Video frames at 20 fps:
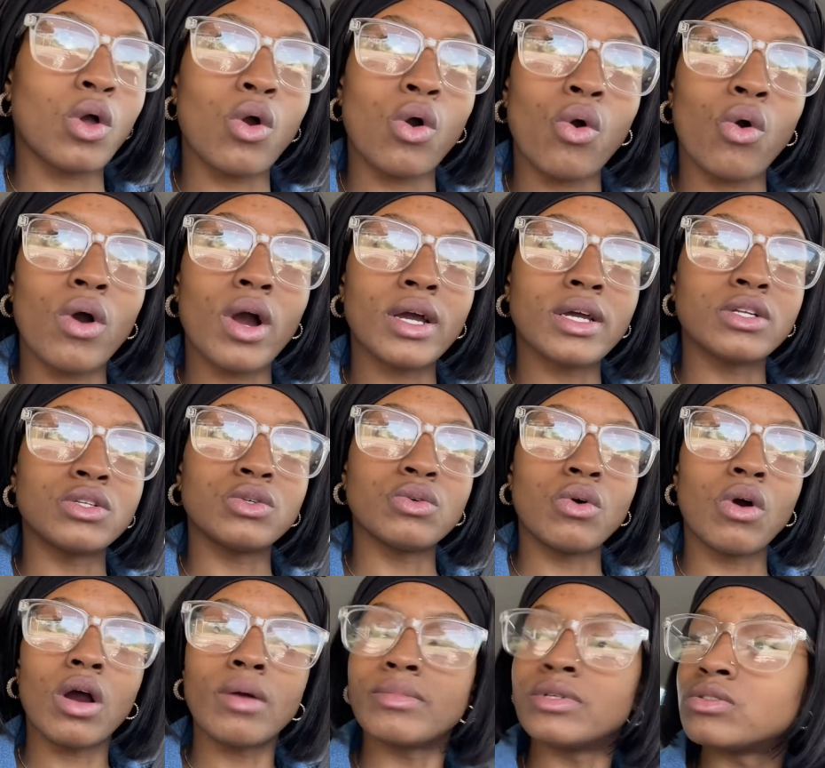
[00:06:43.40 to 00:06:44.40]
or I can do
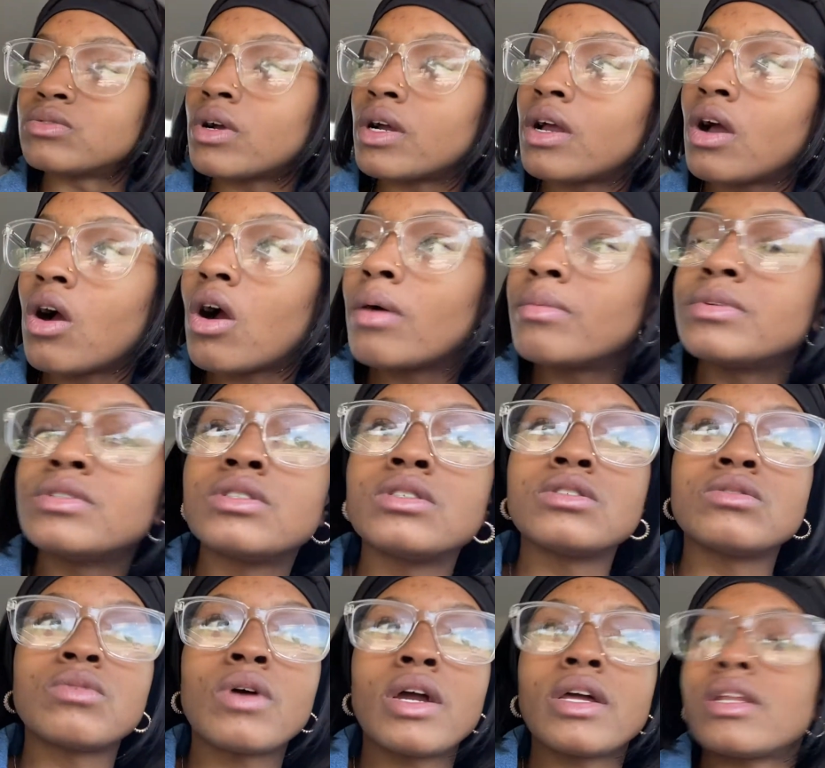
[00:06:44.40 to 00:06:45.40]
Arby's right. Arby's
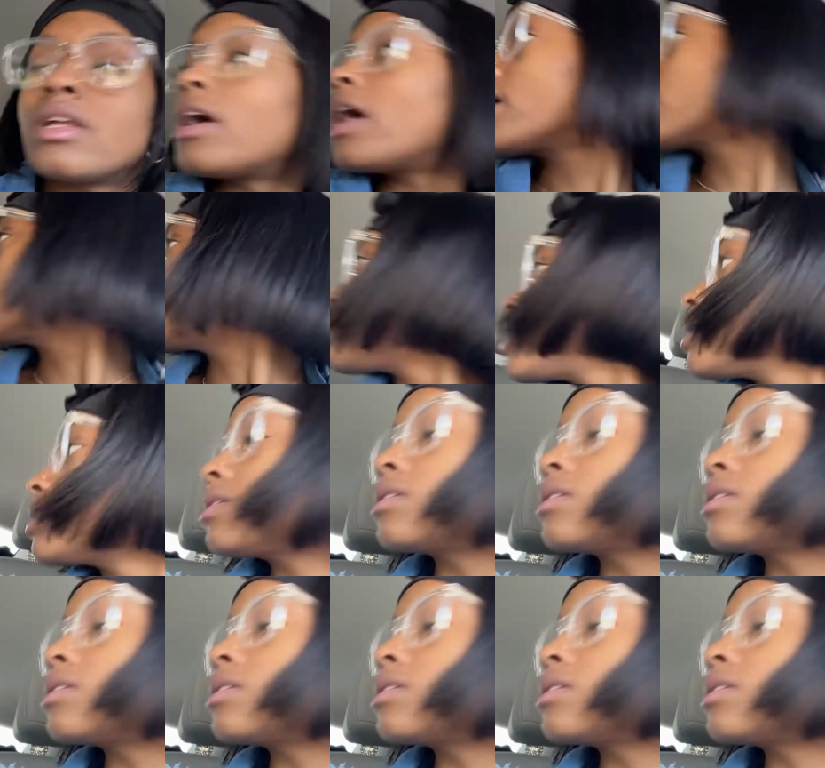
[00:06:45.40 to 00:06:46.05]
is right there. I can probably